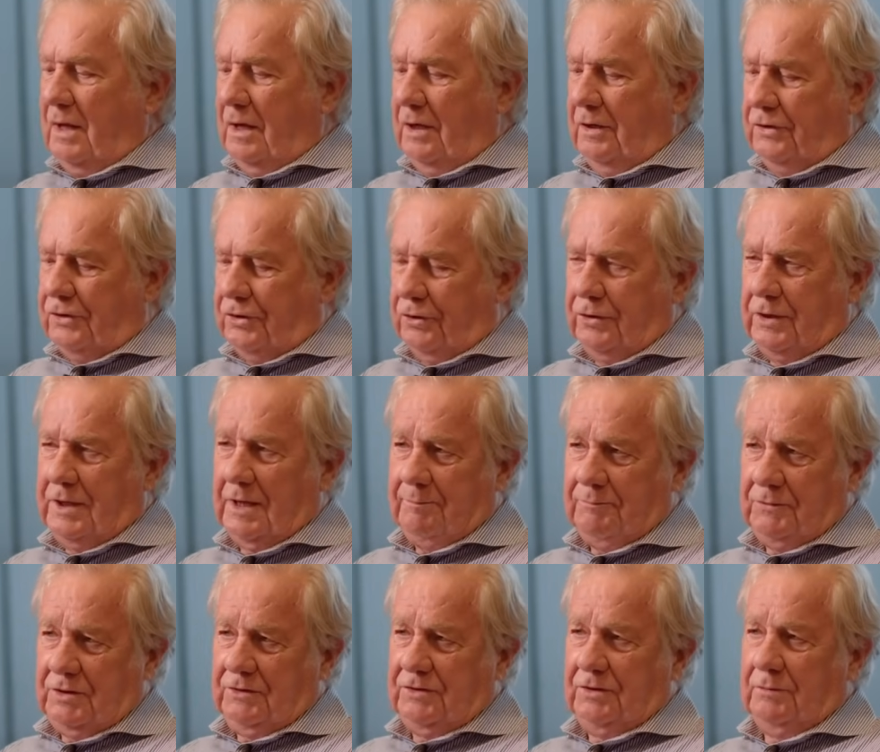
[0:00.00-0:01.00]
and two
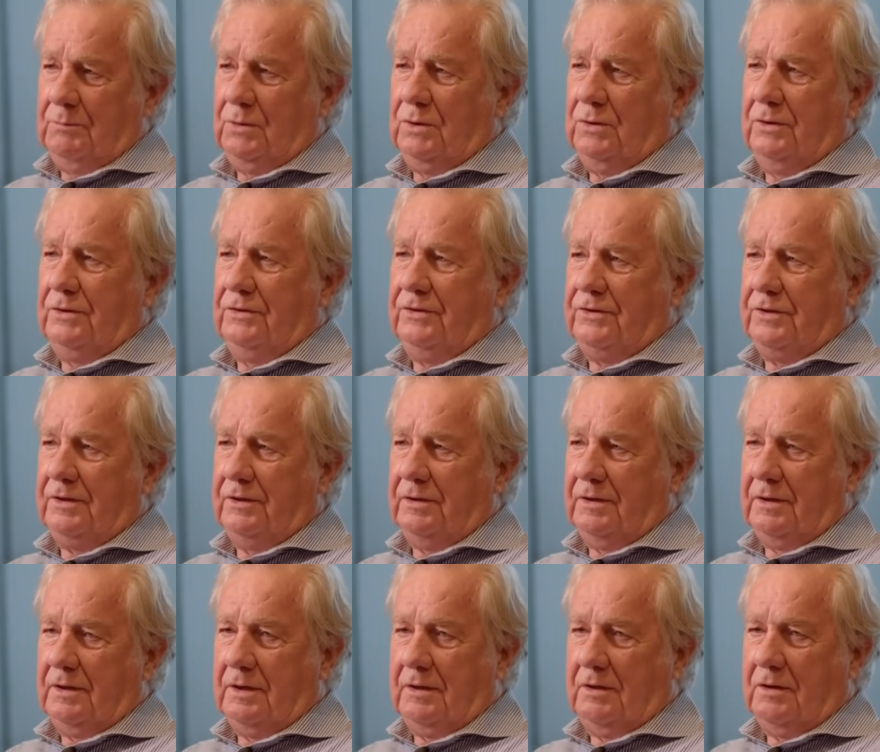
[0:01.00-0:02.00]
companies had merged
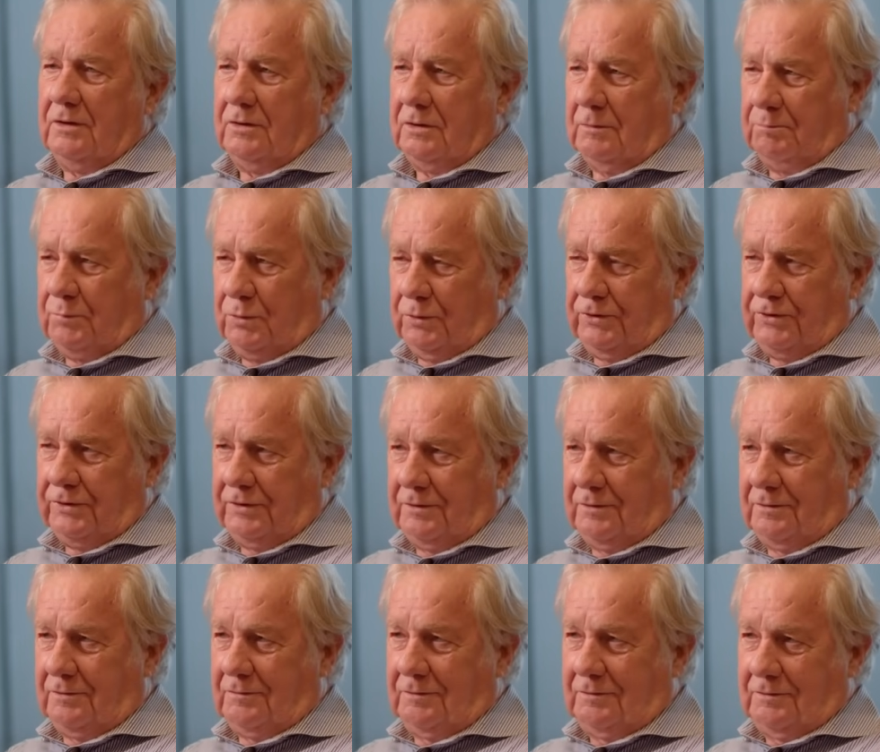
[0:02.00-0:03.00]
and I got pushed
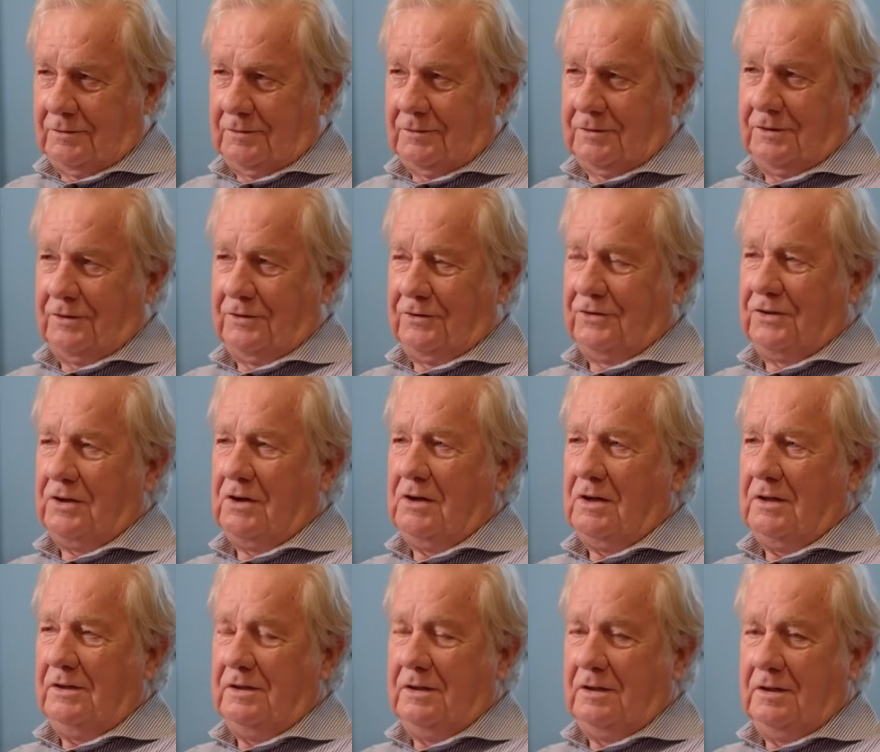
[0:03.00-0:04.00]
to the
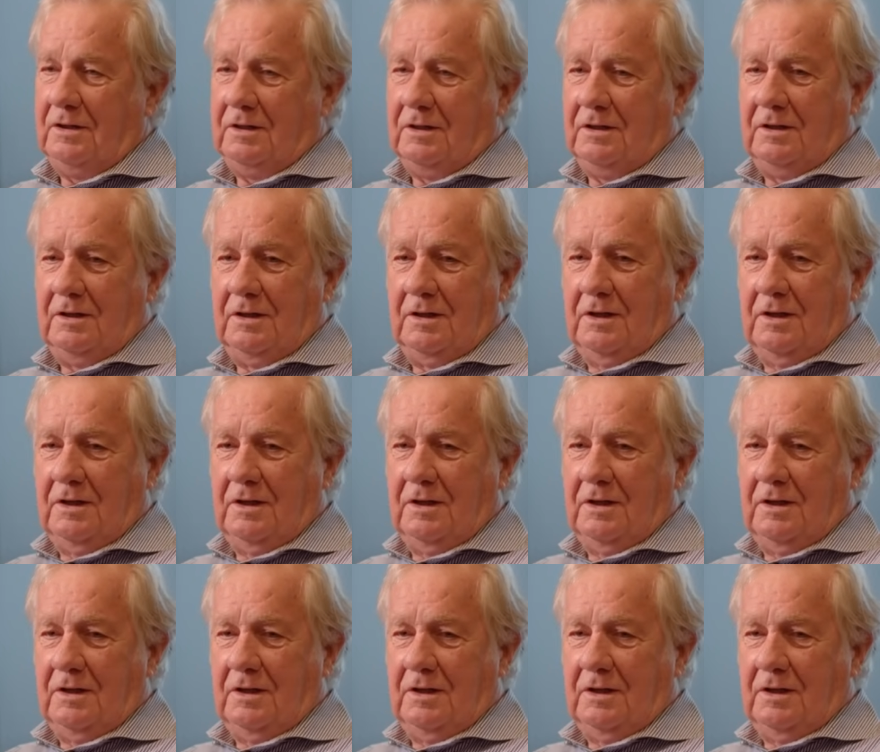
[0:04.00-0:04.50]
side. And